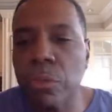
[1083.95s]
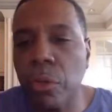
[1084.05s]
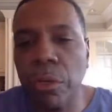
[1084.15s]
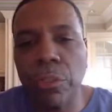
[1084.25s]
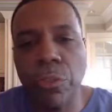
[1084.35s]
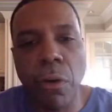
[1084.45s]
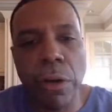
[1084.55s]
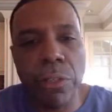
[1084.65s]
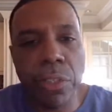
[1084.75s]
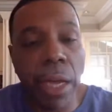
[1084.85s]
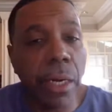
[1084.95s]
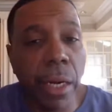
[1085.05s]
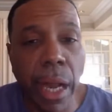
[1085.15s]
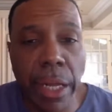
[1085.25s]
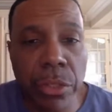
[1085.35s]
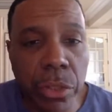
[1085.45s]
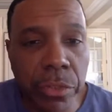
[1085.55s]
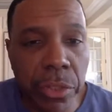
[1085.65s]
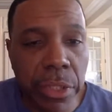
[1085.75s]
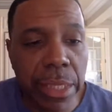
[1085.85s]
join us for our Saturday night
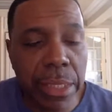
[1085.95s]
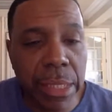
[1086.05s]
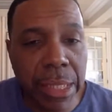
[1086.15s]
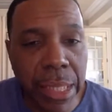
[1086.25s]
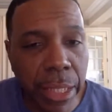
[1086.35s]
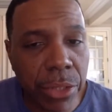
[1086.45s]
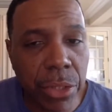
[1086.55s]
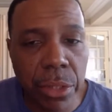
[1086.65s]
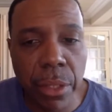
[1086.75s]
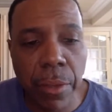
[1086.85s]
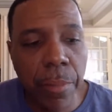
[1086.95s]
service at 6.